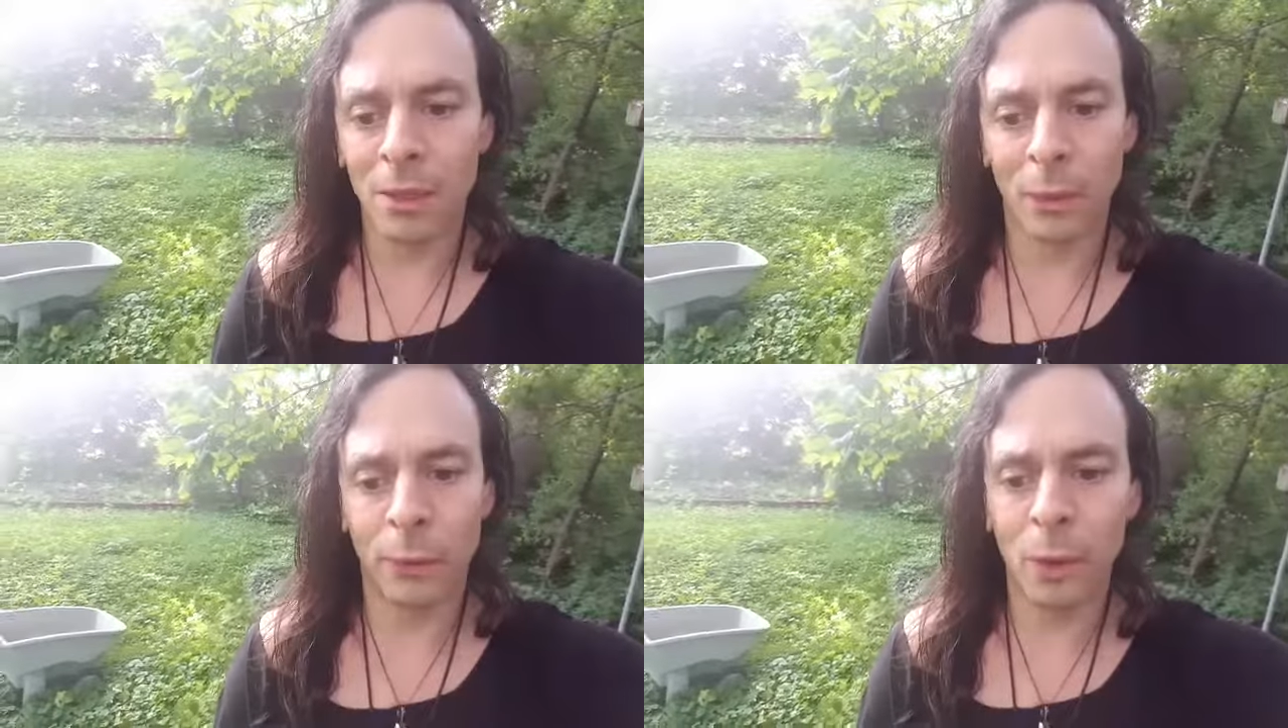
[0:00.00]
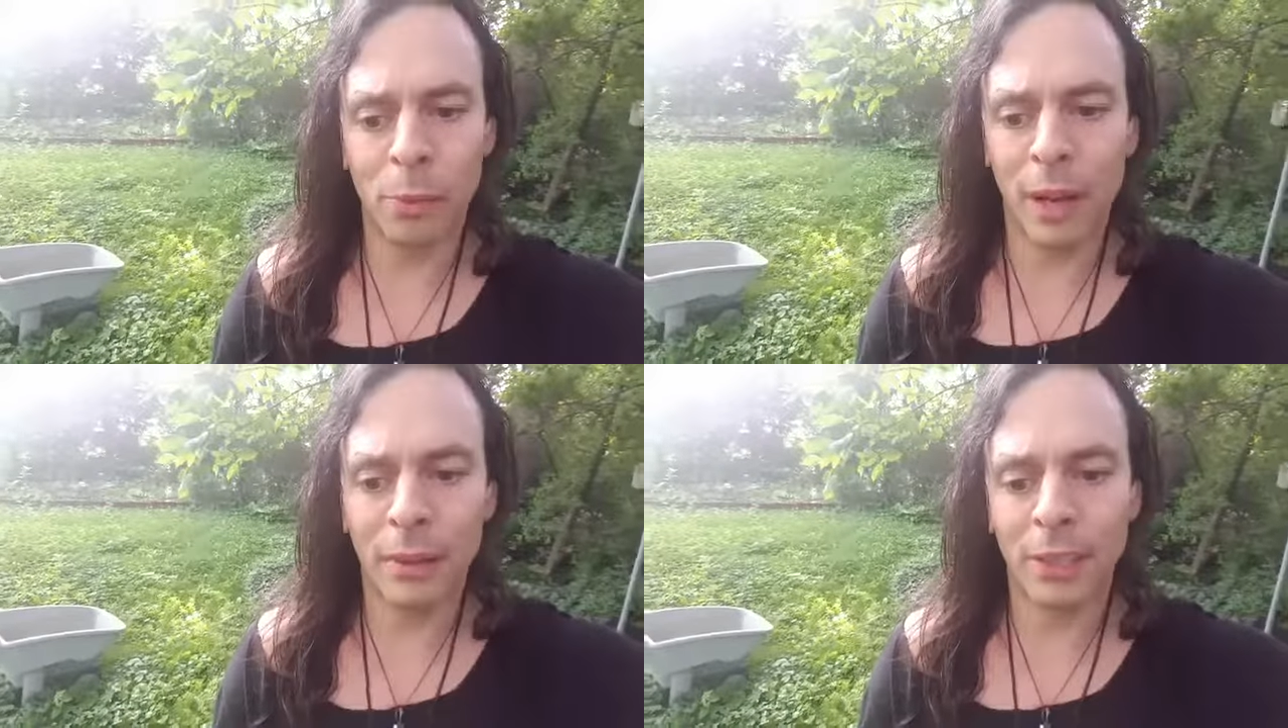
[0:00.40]
So
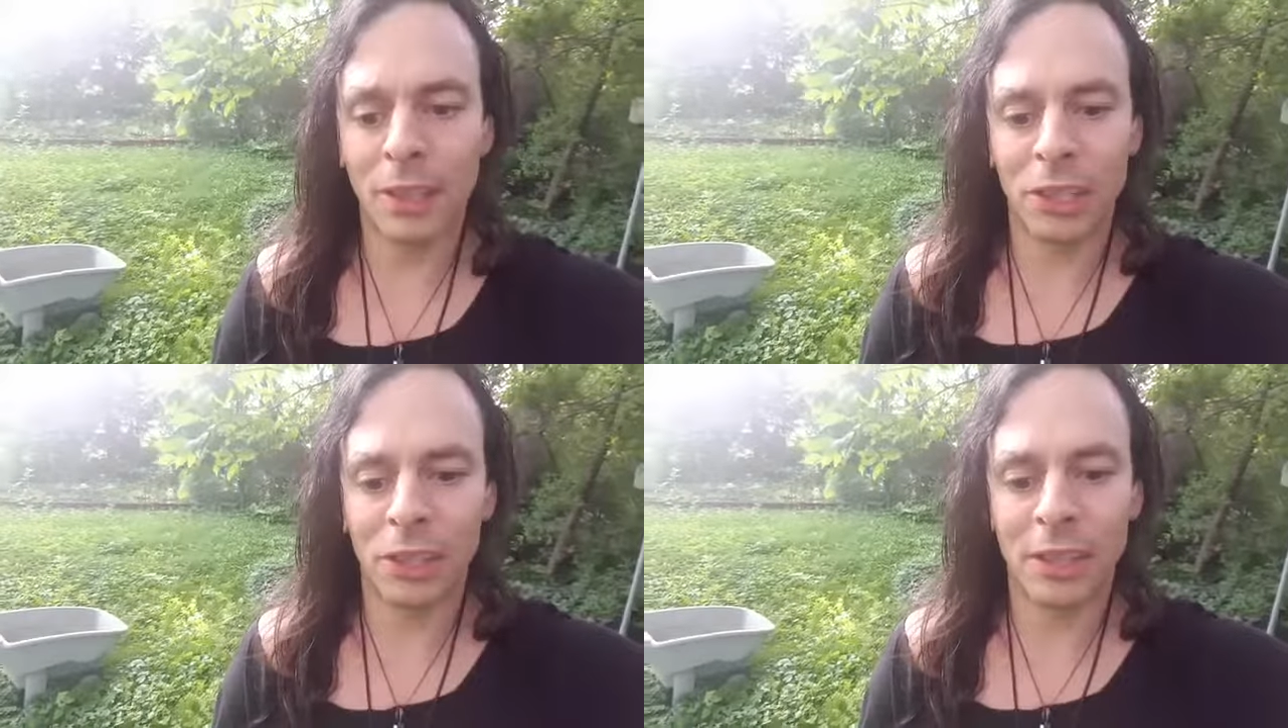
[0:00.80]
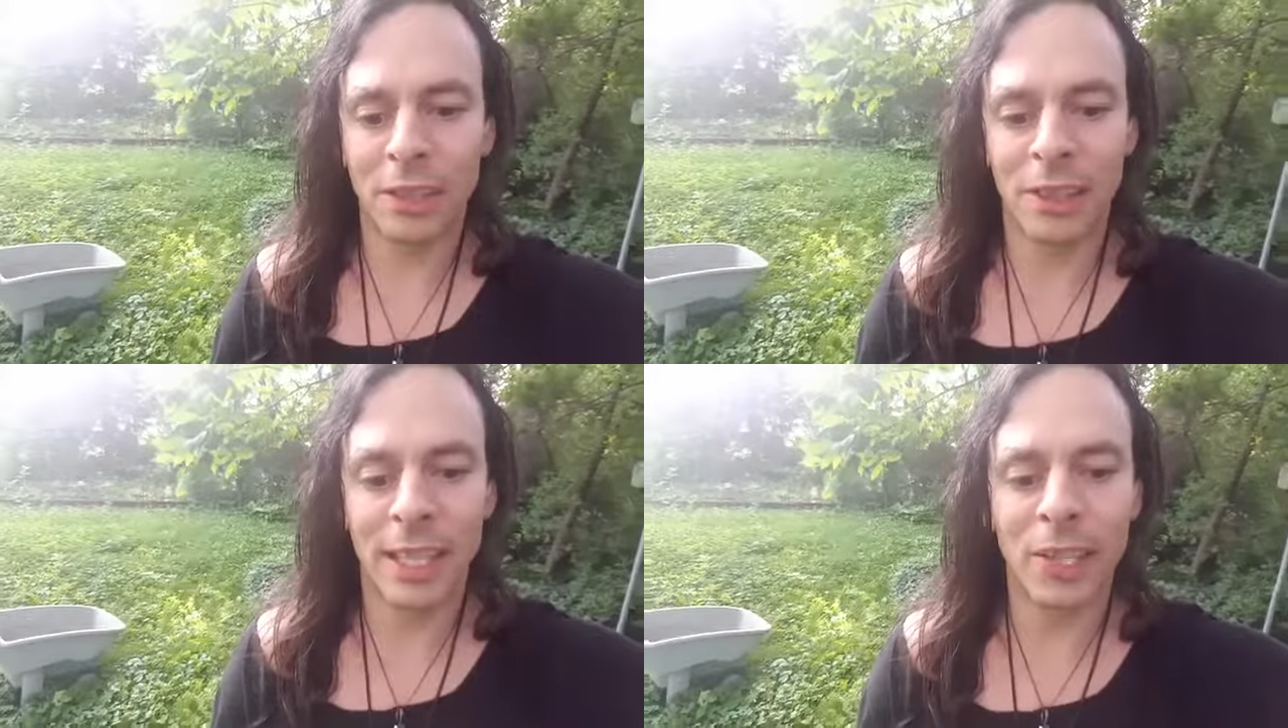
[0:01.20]
for profit
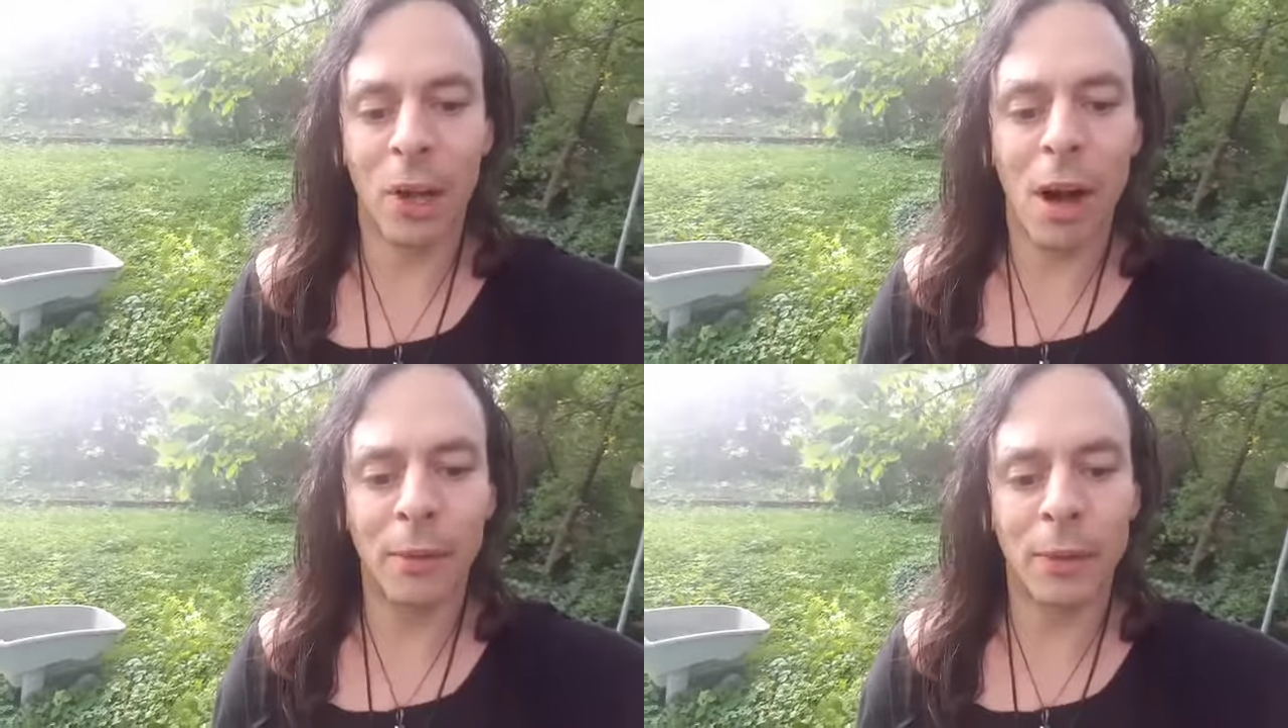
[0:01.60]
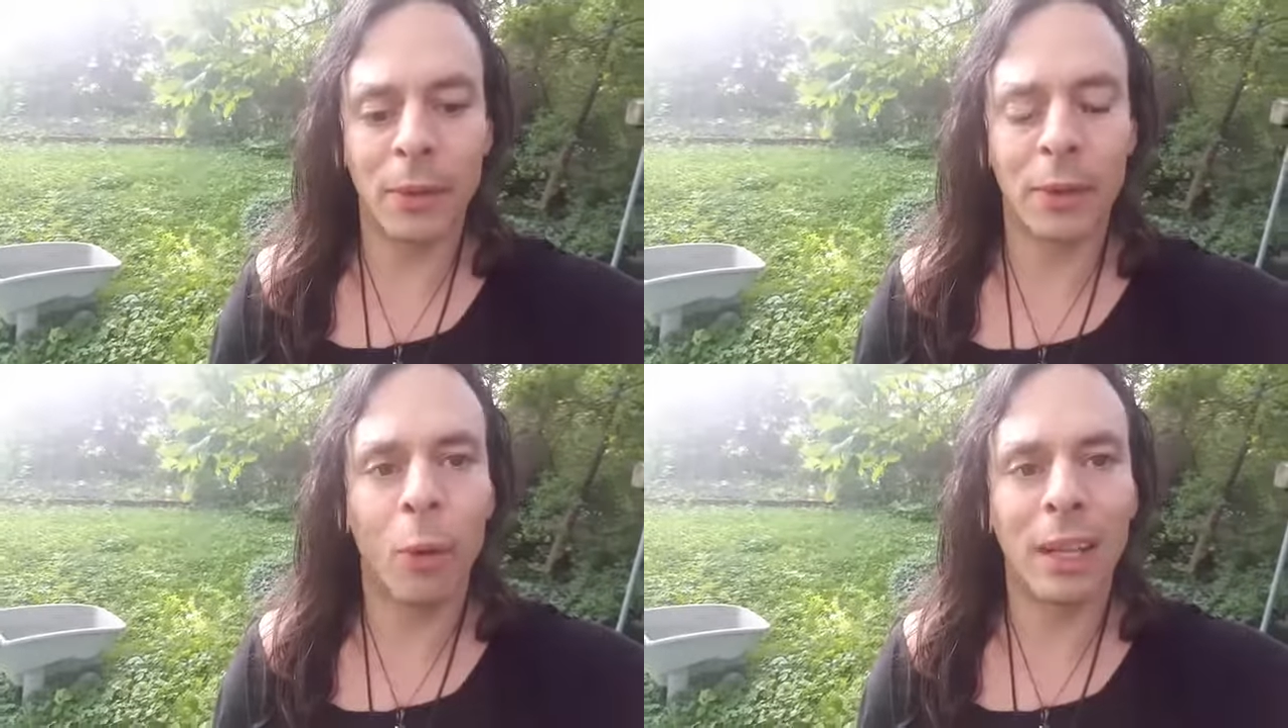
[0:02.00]
insurance is
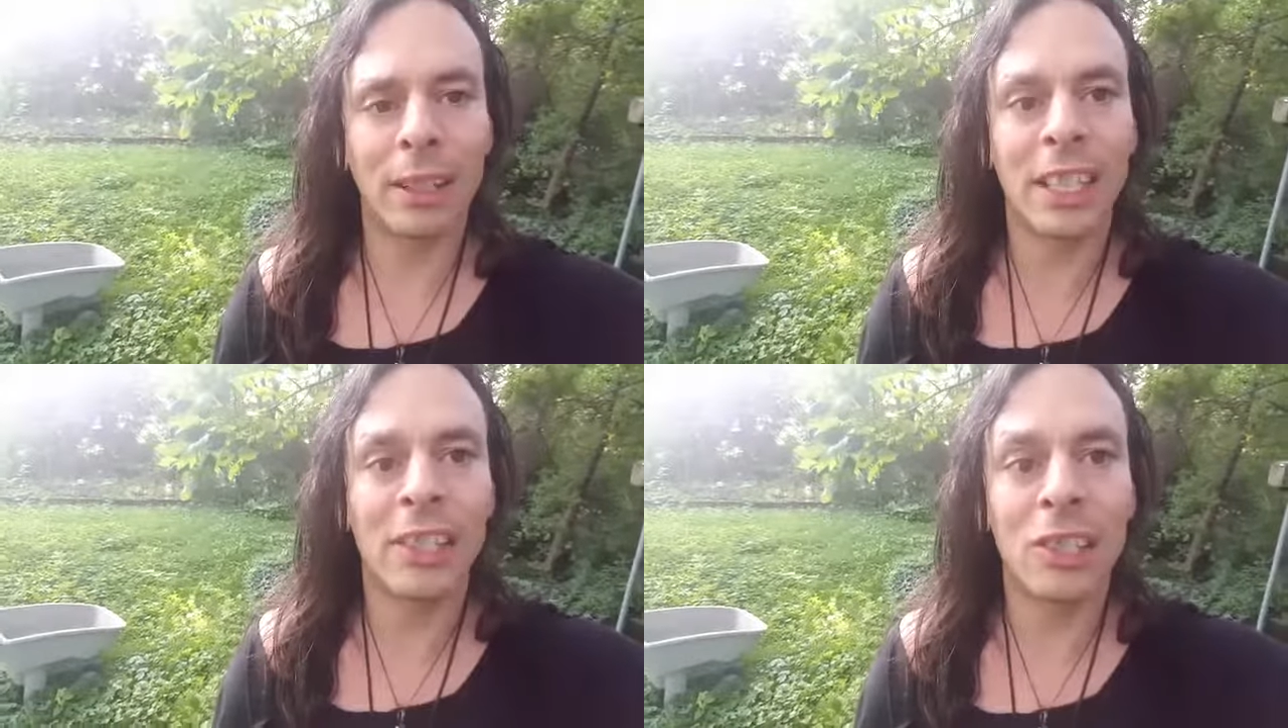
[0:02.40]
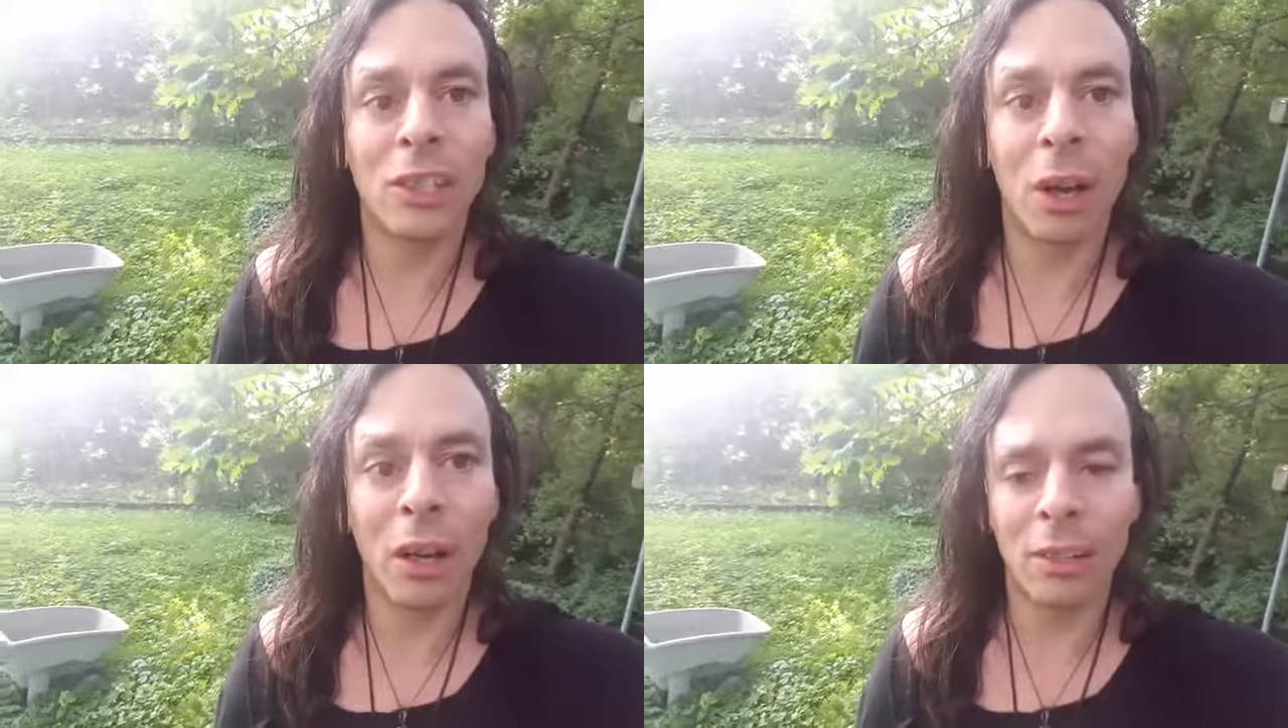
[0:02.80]
awful, the quality
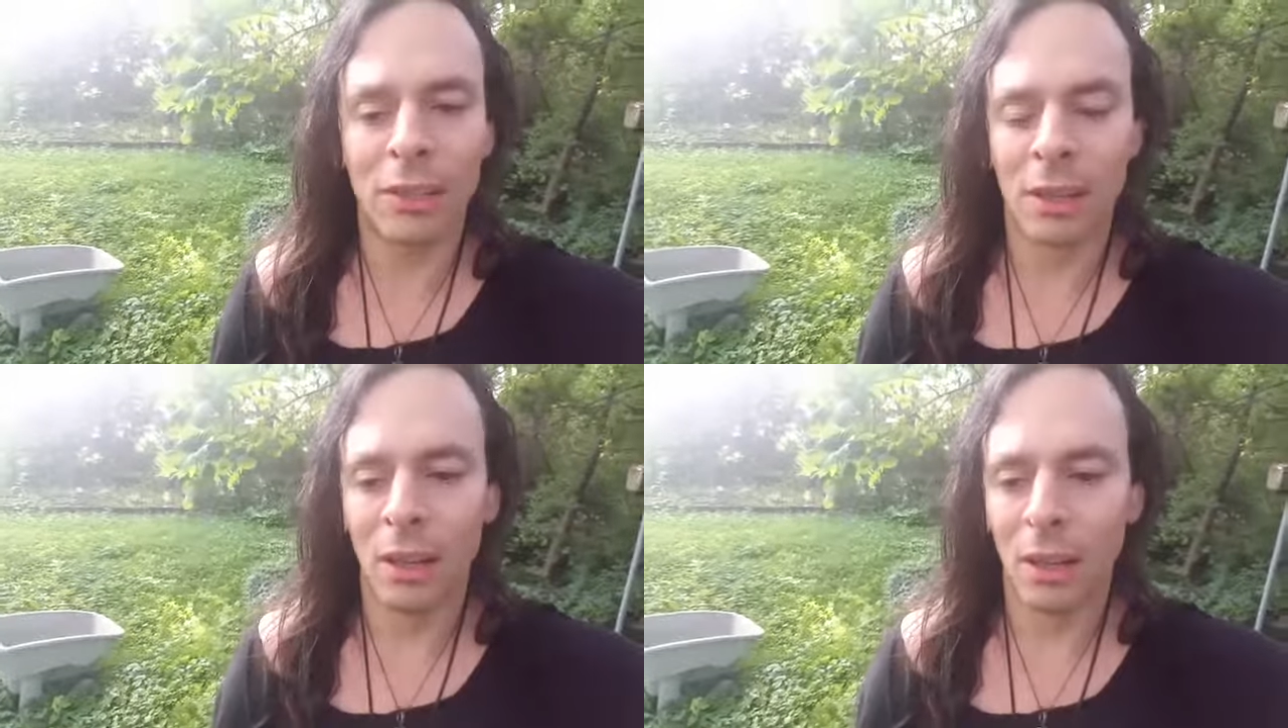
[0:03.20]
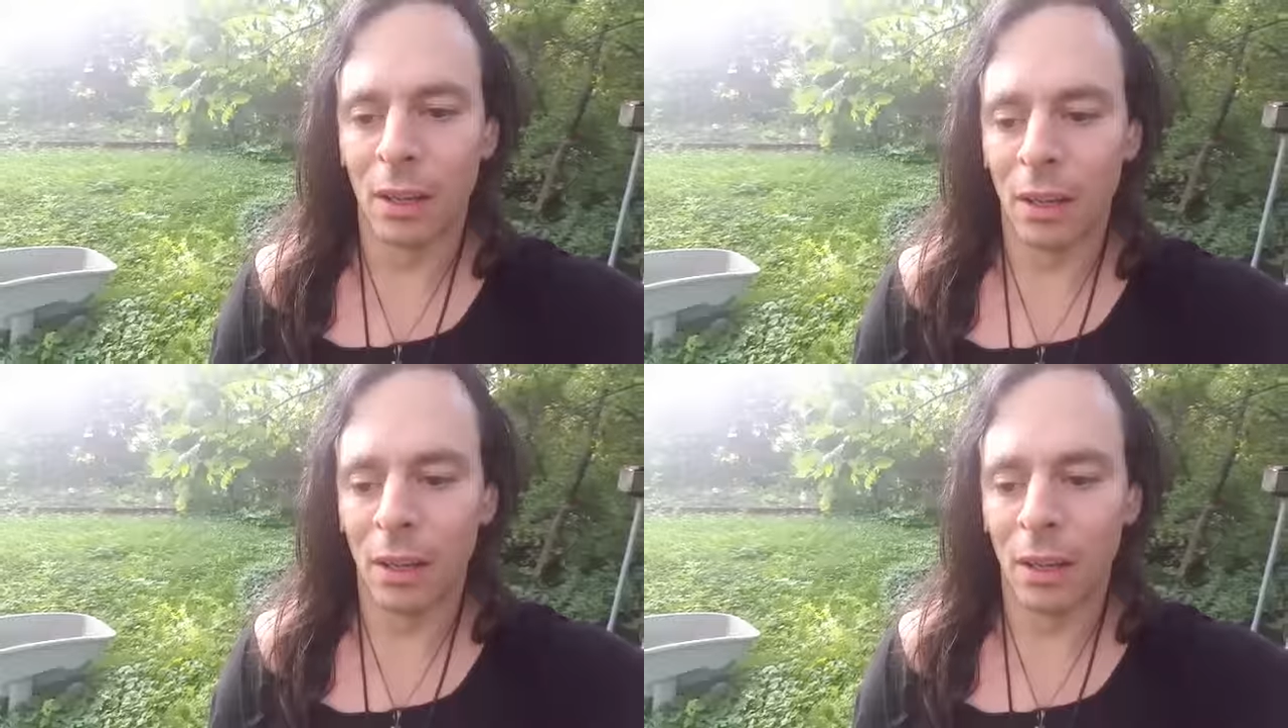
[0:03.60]
sucks.